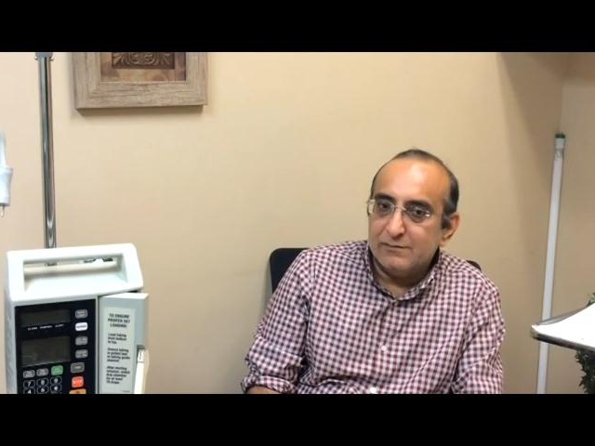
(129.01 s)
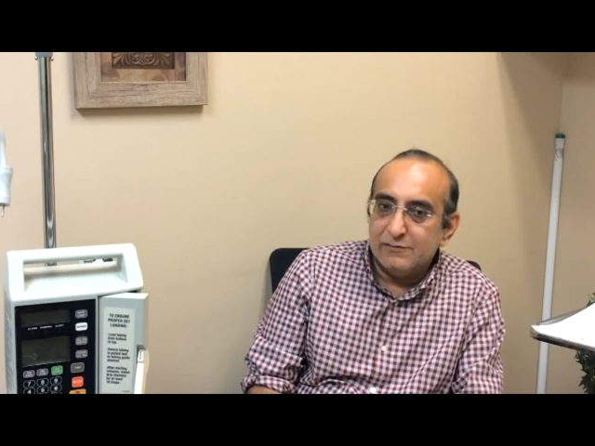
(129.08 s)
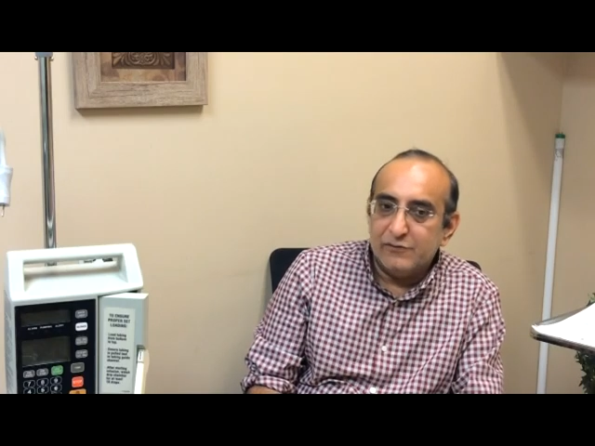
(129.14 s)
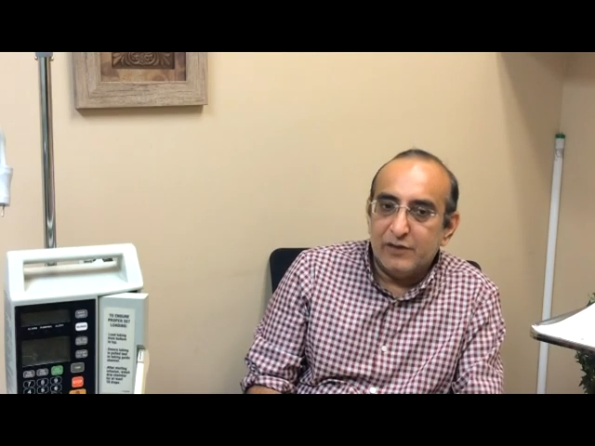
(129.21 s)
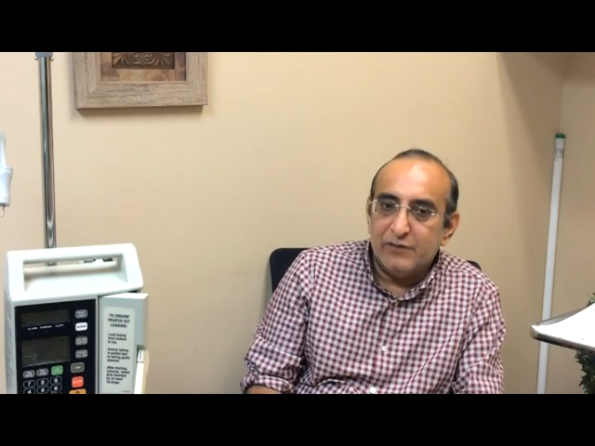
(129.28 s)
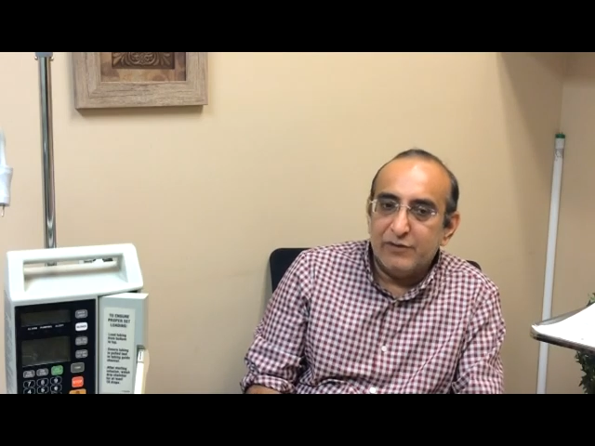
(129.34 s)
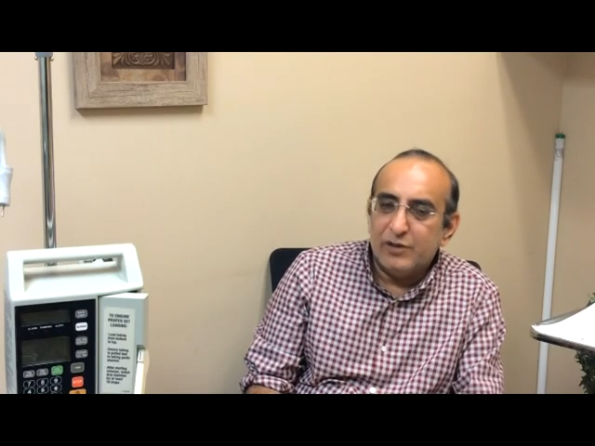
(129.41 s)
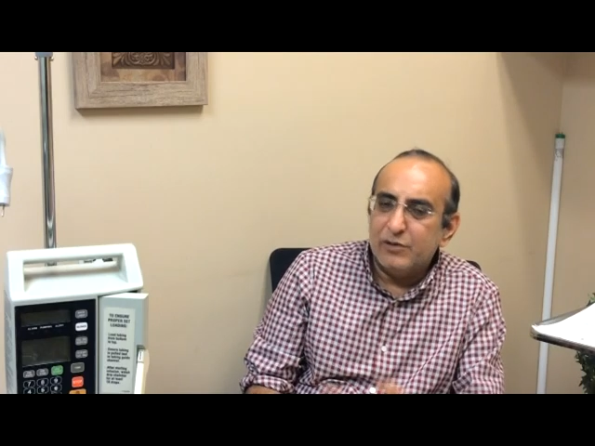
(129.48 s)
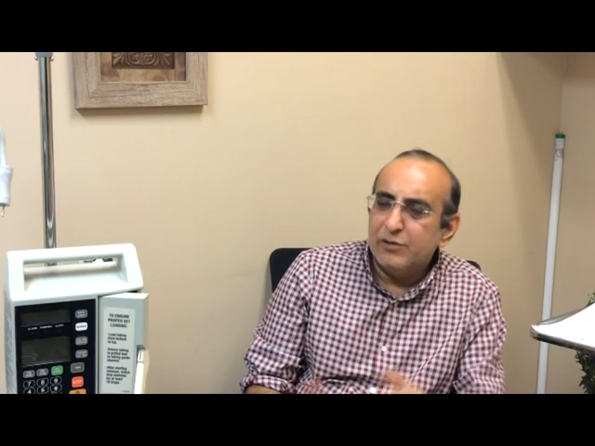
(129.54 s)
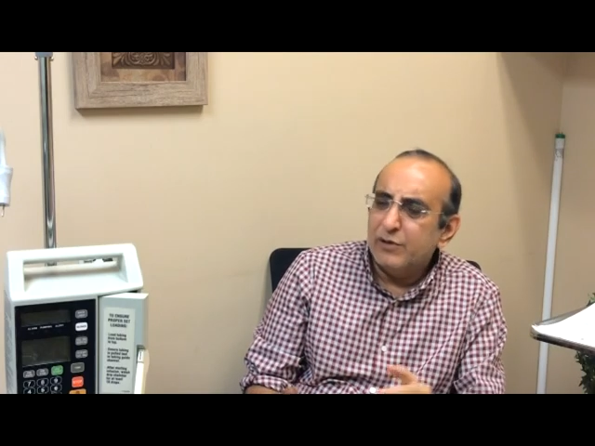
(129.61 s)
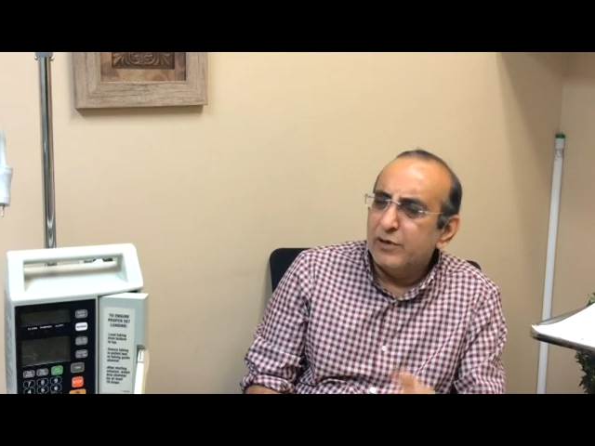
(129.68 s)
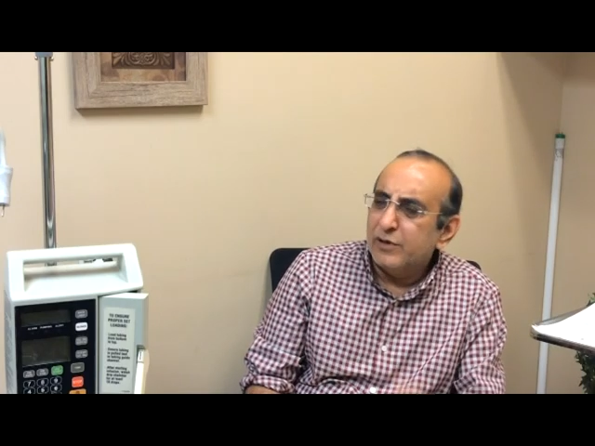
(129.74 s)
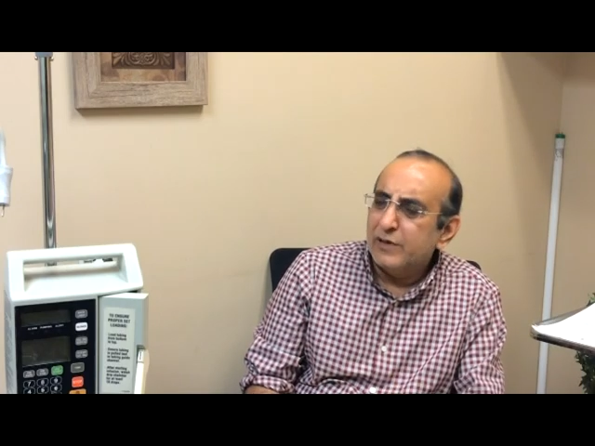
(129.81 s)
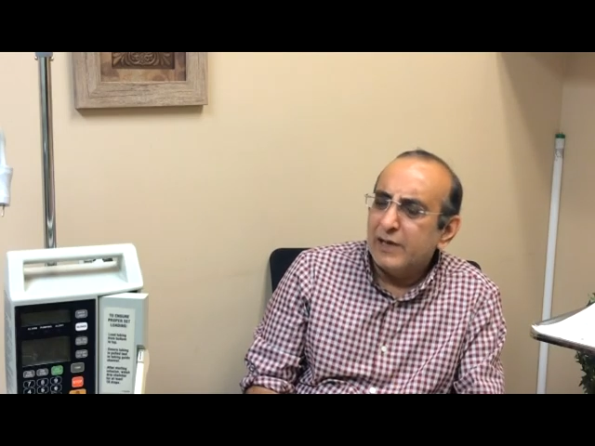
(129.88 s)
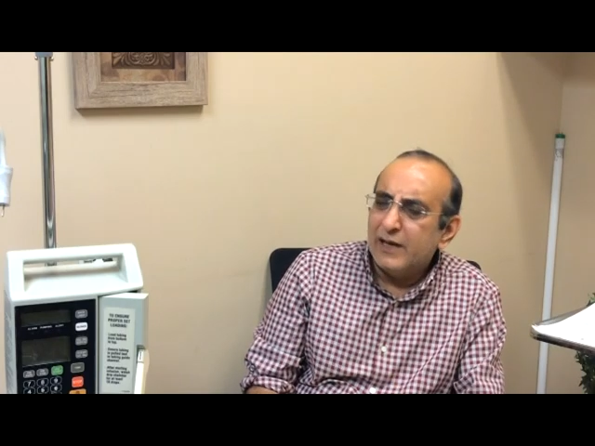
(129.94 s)
when we go
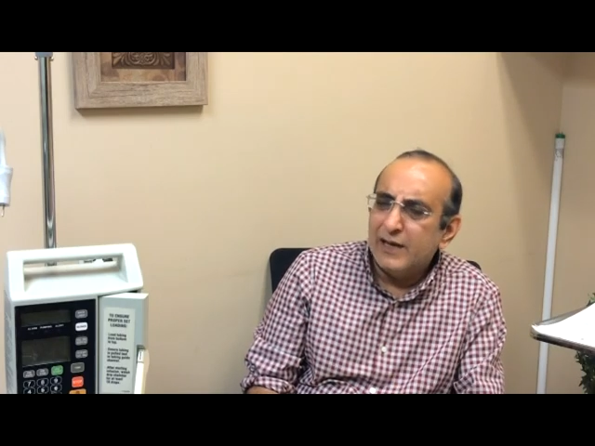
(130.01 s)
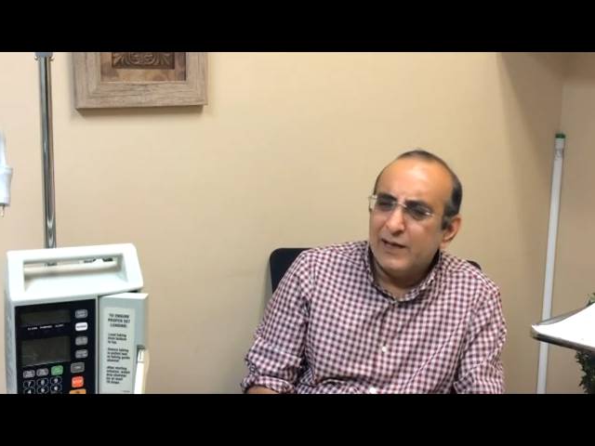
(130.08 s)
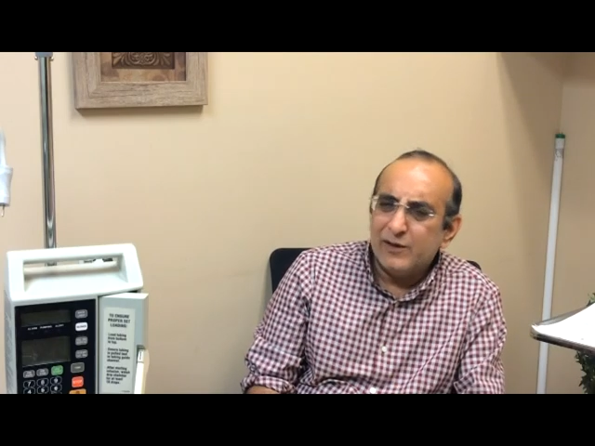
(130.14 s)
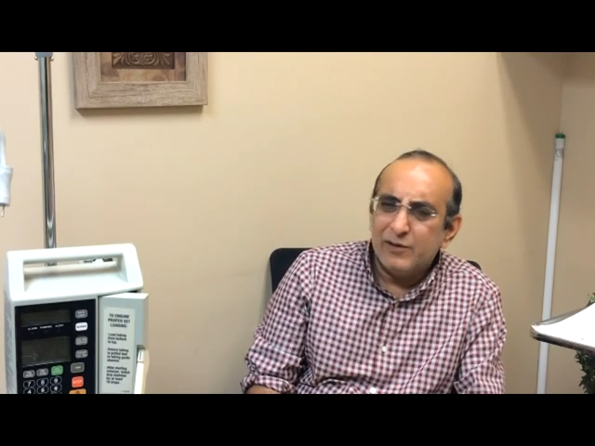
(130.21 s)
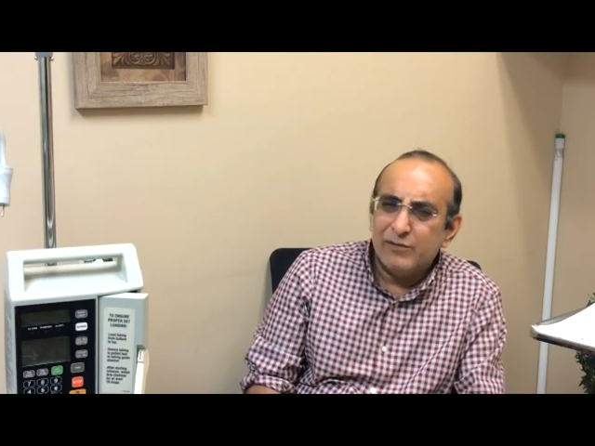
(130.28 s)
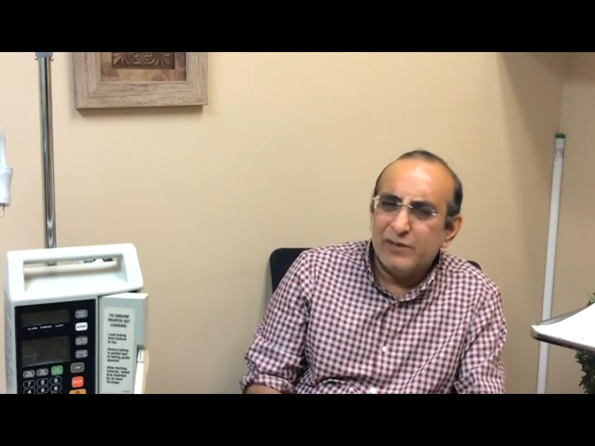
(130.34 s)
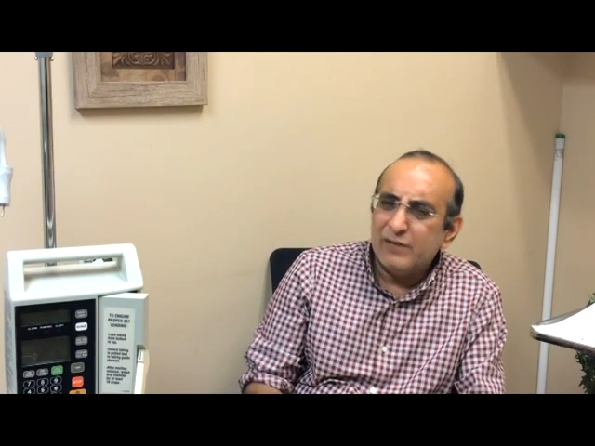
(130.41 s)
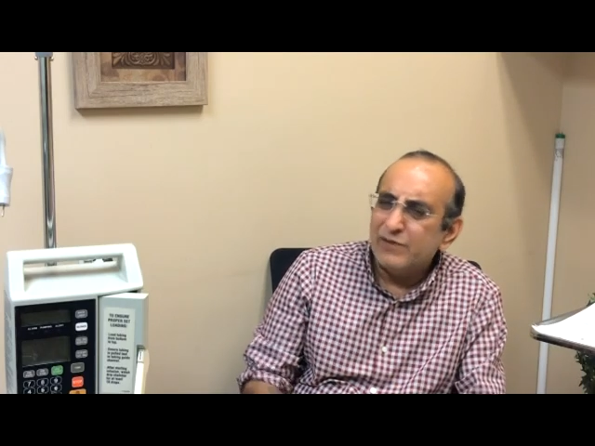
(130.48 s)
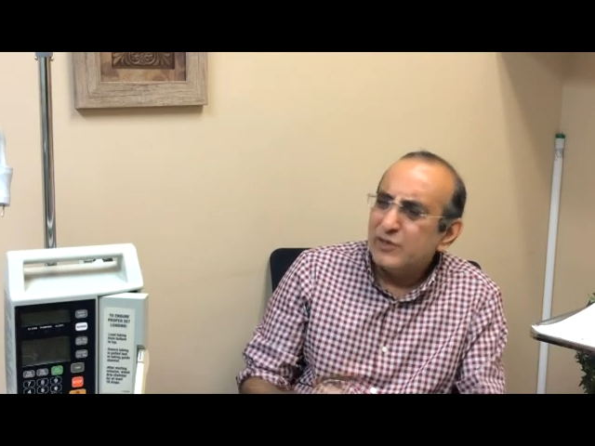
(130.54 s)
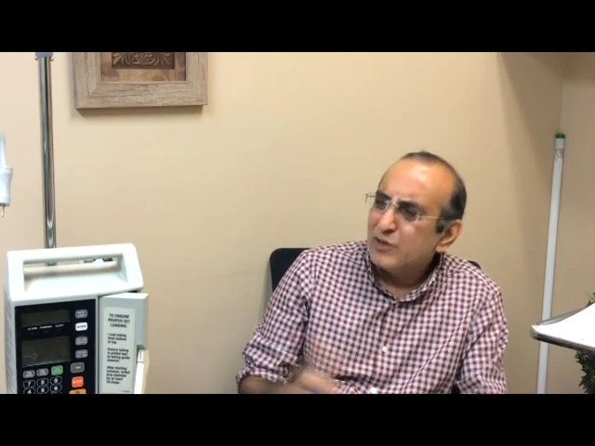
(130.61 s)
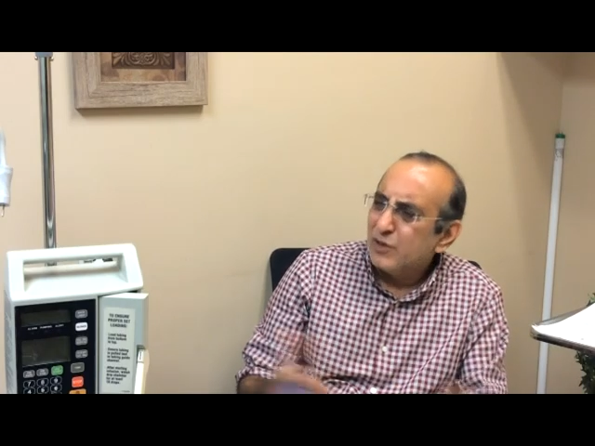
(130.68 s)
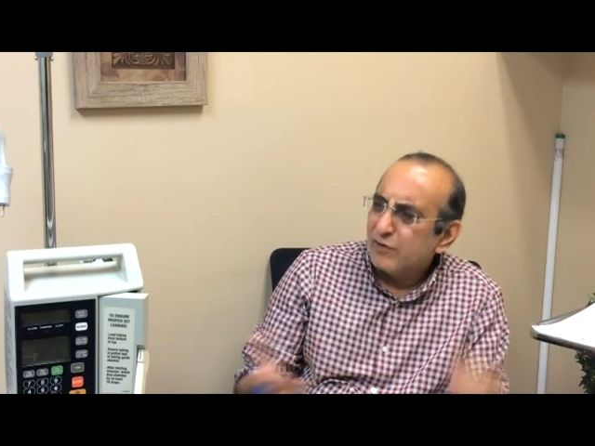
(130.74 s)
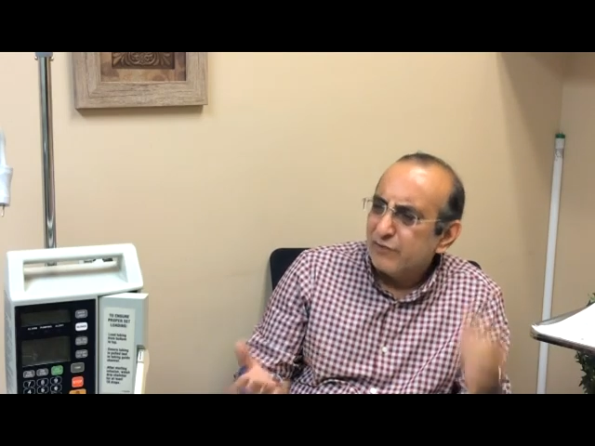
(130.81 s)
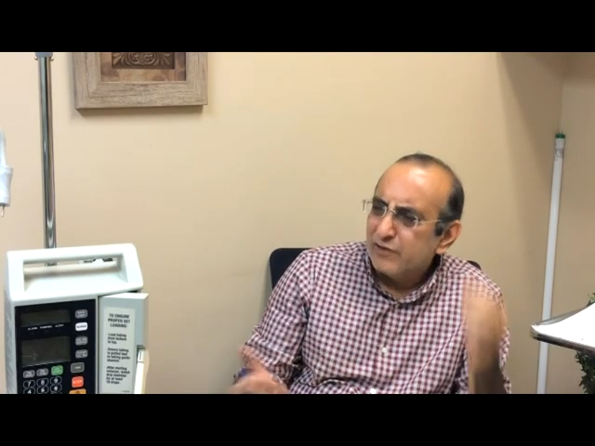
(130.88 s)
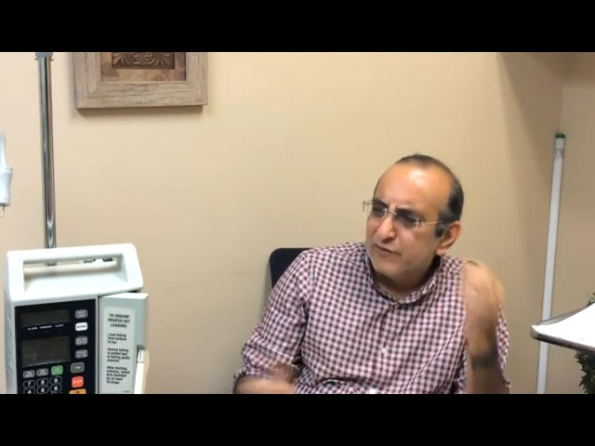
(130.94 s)
online or when we
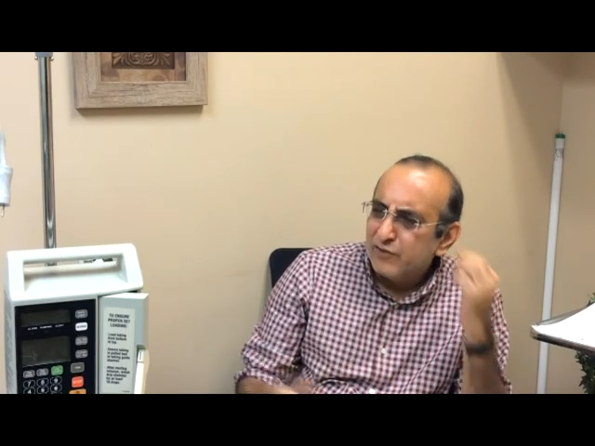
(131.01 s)
talk with